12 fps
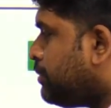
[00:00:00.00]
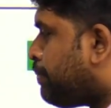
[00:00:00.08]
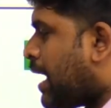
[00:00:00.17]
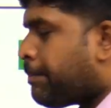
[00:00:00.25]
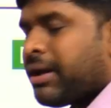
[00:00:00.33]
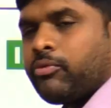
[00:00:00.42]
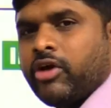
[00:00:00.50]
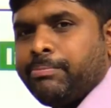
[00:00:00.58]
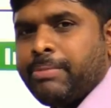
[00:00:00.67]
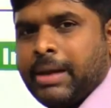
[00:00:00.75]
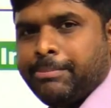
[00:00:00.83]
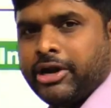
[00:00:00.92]
Paper
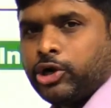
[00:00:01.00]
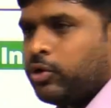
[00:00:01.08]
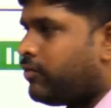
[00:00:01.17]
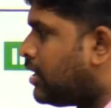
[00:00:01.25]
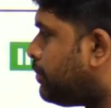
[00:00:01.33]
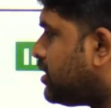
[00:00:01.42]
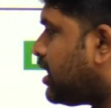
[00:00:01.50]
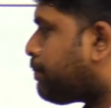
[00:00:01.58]
1, paper 2 will be